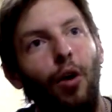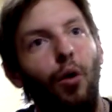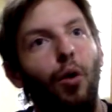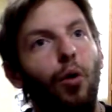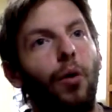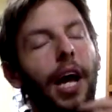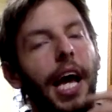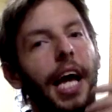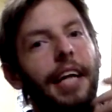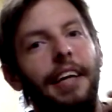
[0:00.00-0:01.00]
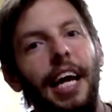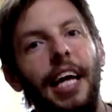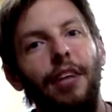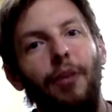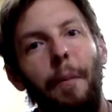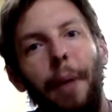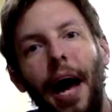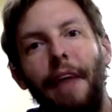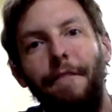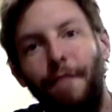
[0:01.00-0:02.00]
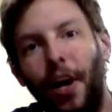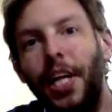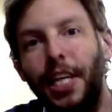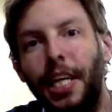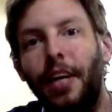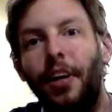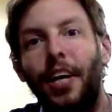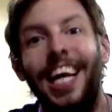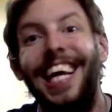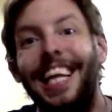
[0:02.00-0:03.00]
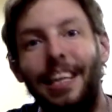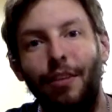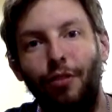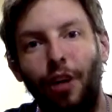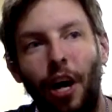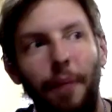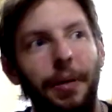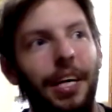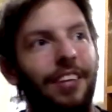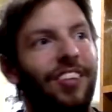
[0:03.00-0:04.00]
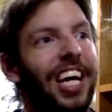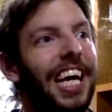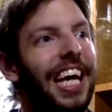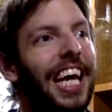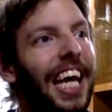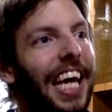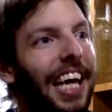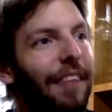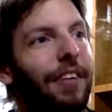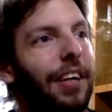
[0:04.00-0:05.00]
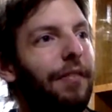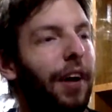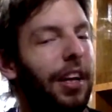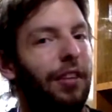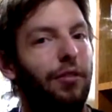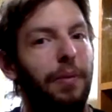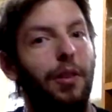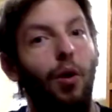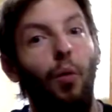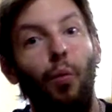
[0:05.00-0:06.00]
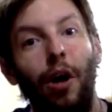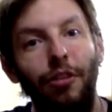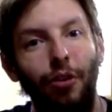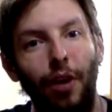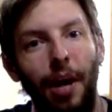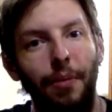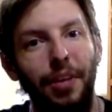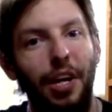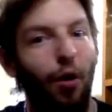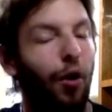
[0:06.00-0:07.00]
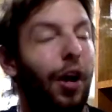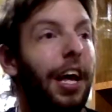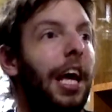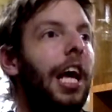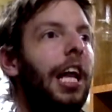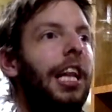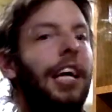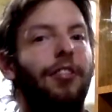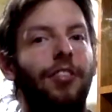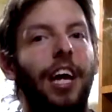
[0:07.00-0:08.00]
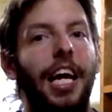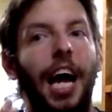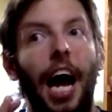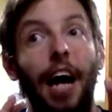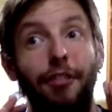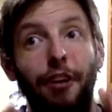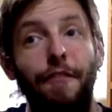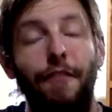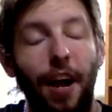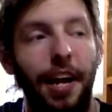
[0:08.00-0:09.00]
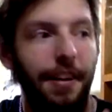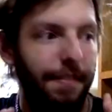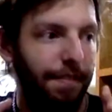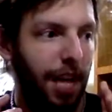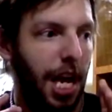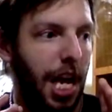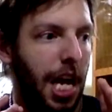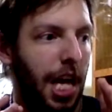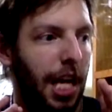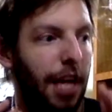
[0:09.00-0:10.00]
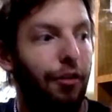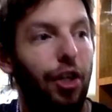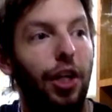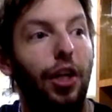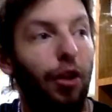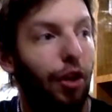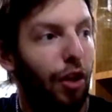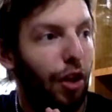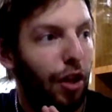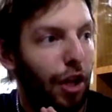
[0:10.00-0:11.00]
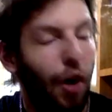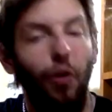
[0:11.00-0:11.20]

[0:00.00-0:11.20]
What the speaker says: who, Deanne is a bad friend here in this regard, because even if Elizabeth was okay with it, or let's say as a friend, if she, the